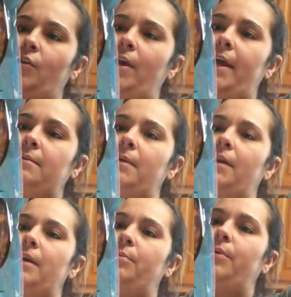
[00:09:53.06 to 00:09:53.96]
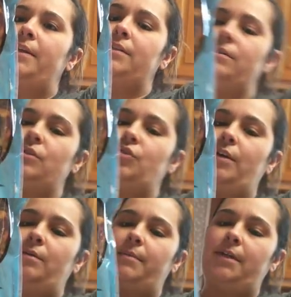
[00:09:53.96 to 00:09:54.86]
cranberry pretzel
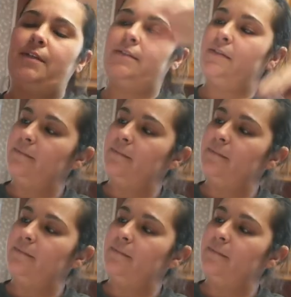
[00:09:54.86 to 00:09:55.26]
trail mix.